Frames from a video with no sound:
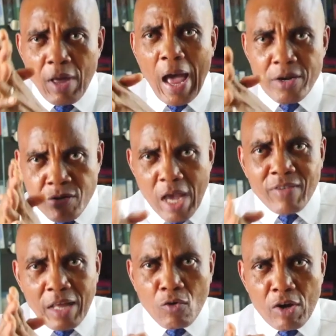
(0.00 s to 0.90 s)
address
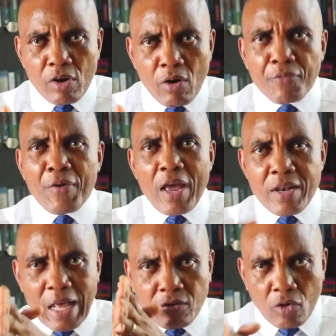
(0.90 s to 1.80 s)
that question of
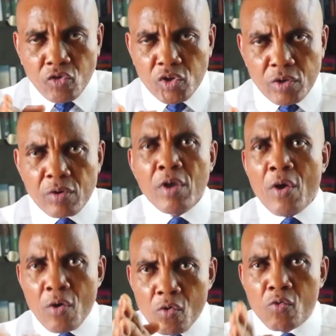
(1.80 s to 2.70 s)
that constitution
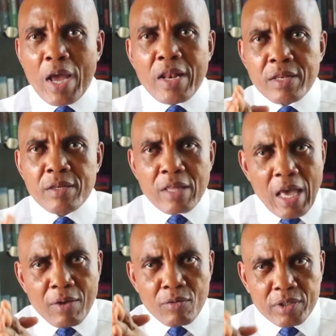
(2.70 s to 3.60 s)
when
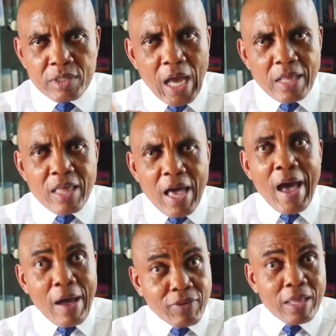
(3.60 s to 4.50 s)
they get there
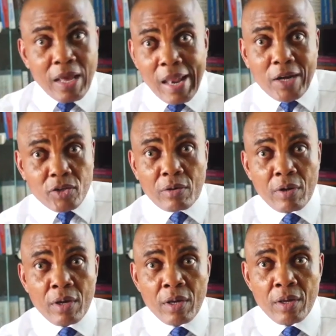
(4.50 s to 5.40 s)
after the election.
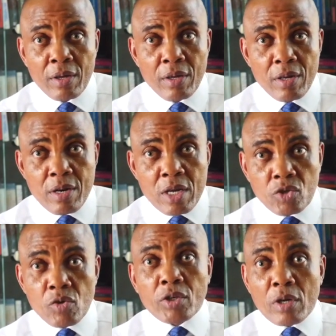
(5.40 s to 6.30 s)
The
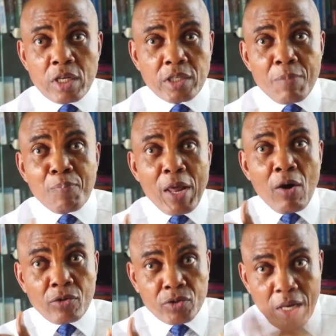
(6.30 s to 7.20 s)
situation is simply
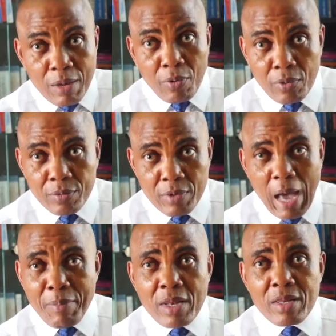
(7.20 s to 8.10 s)
untenable.
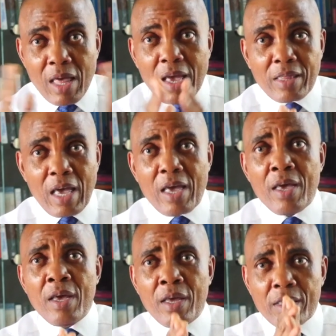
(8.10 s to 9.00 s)
I mean,
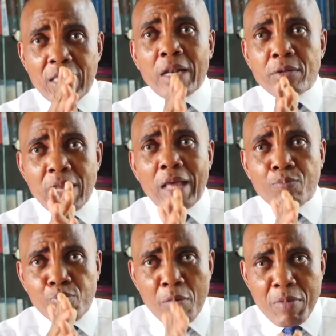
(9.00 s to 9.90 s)

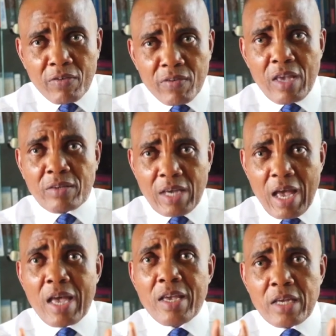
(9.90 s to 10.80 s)
that promise is
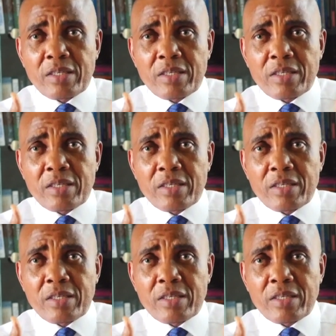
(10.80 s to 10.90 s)
a